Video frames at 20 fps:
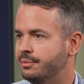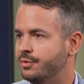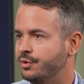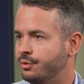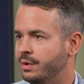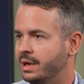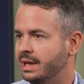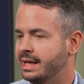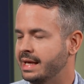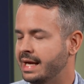
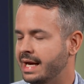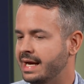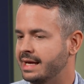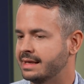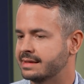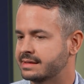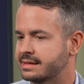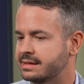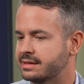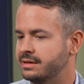really
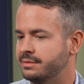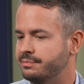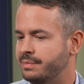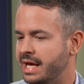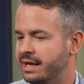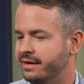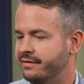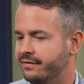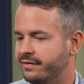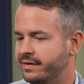has the
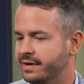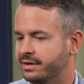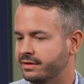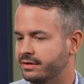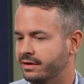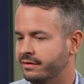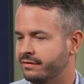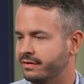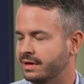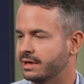benefit
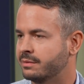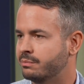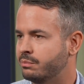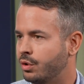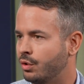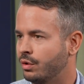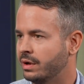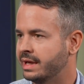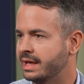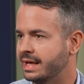of
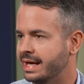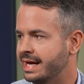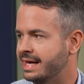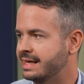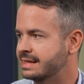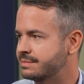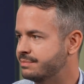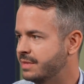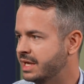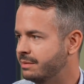pulling
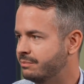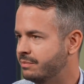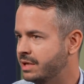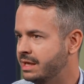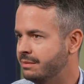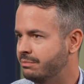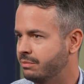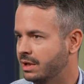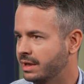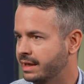as many
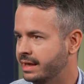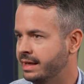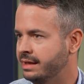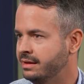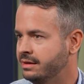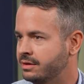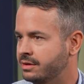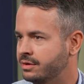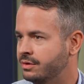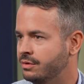people
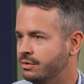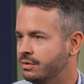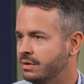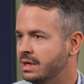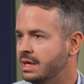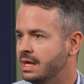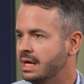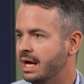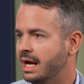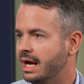into,
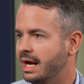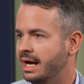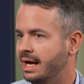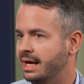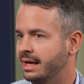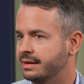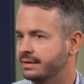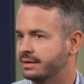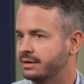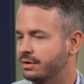
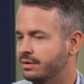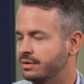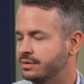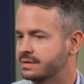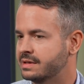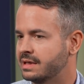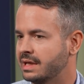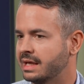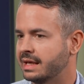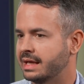and
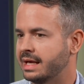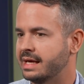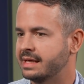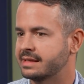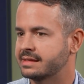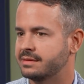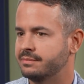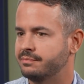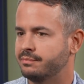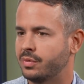also
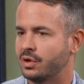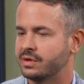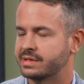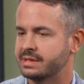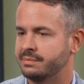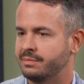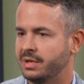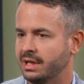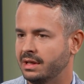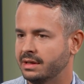has the
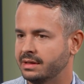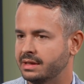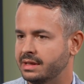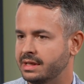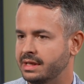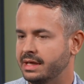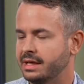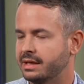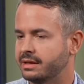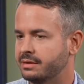
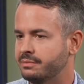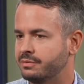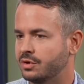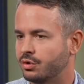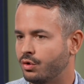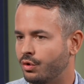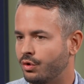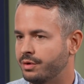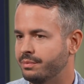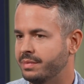possibility and the
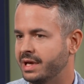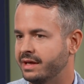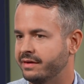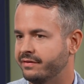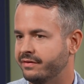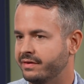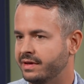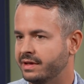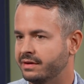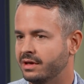core
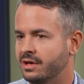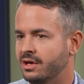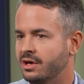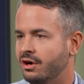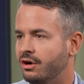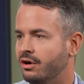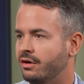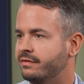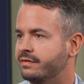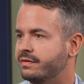benefit
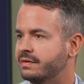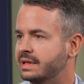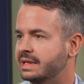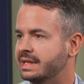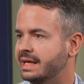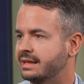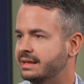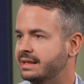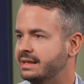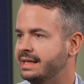of
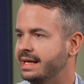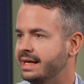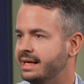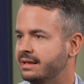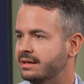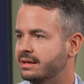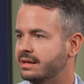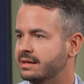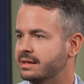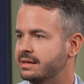that the
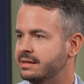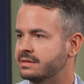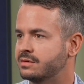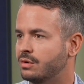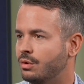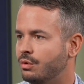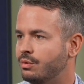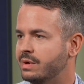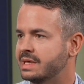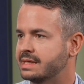data is
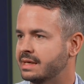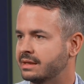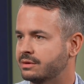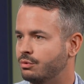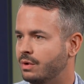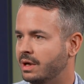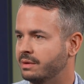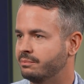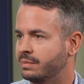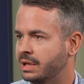always at
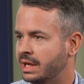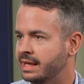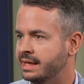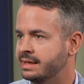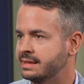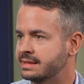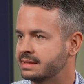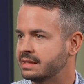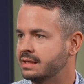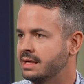one
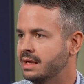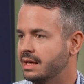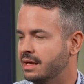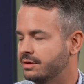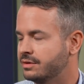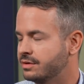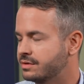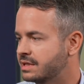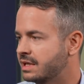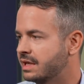place.
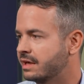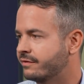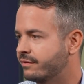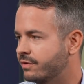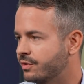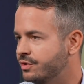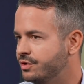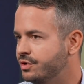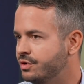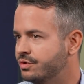And also
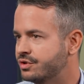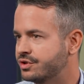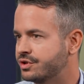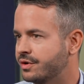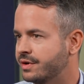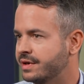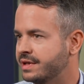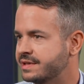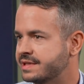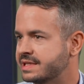for new
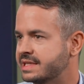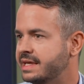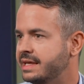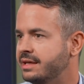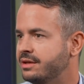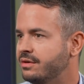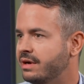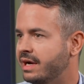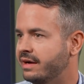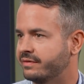joiners, they
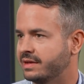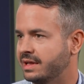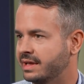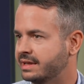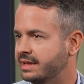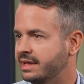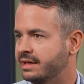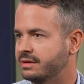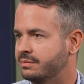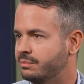do have
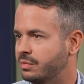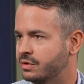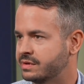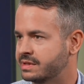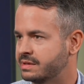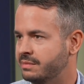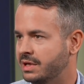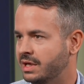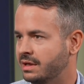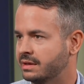then the
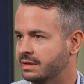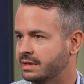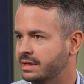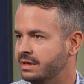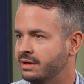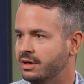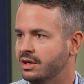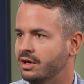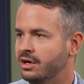possibility